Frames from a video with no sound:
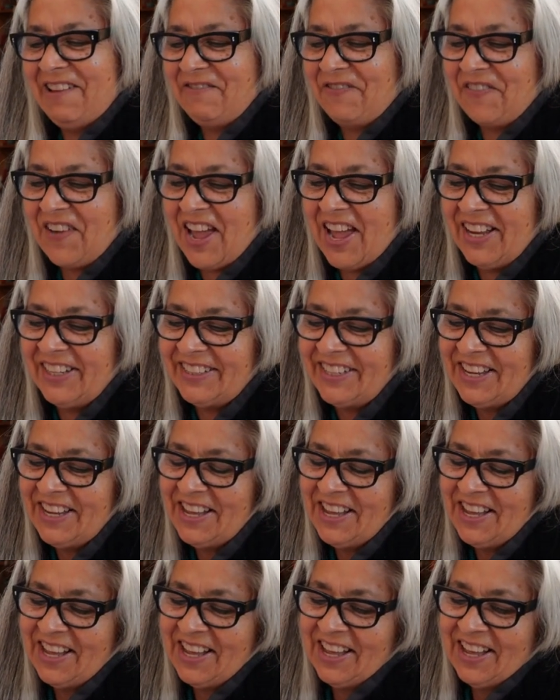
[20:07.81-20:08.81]
In fact,
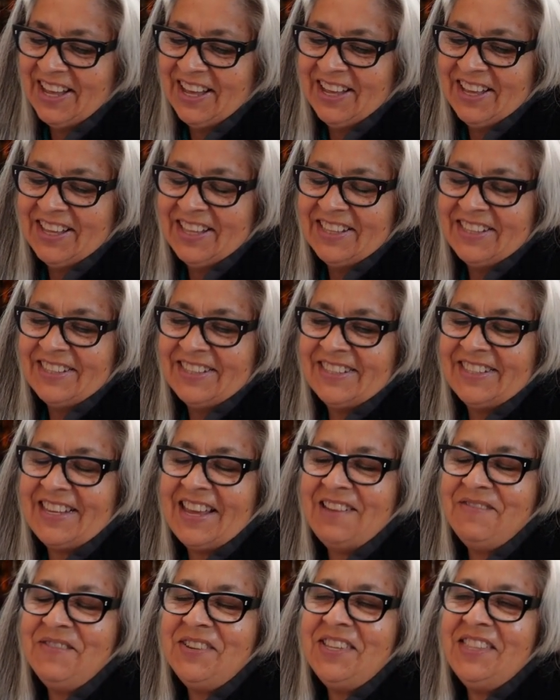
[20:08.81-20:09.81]

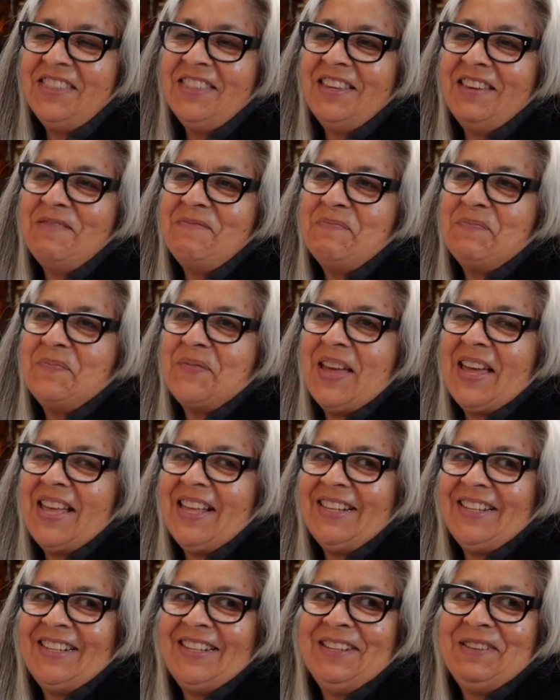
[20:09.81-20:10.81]
some of the
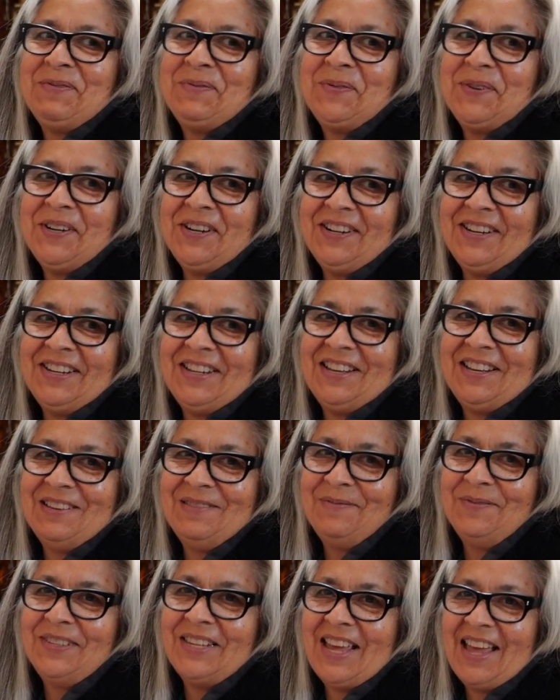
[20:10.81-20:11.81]
best work
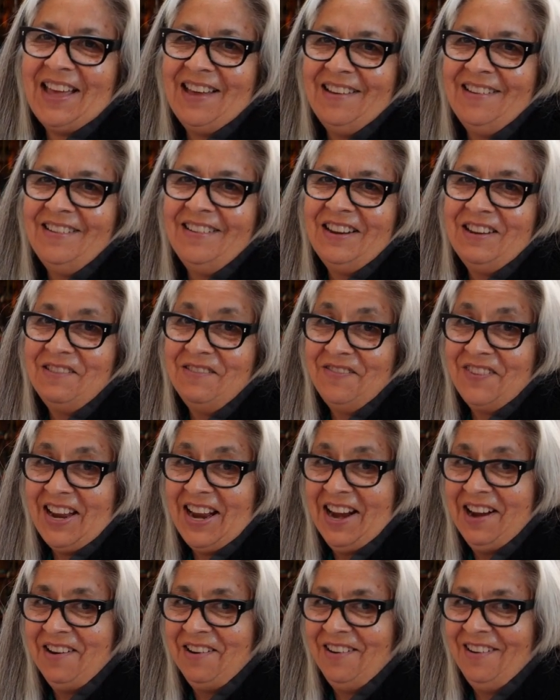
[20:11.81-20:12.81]
comes out of
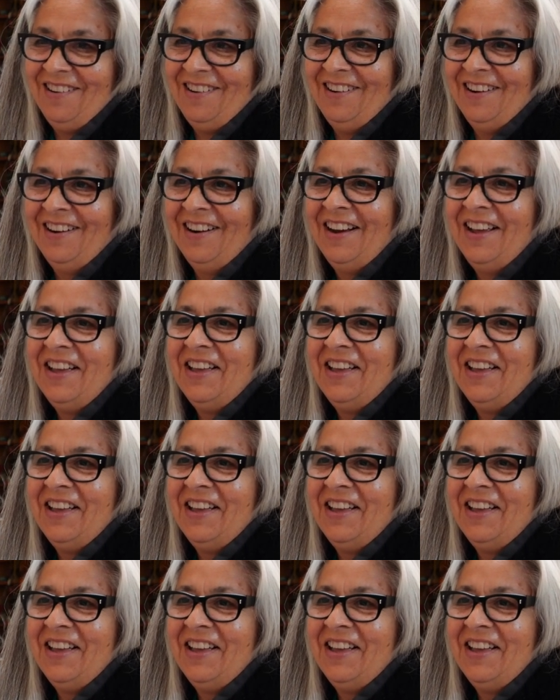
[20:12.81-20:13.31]
error.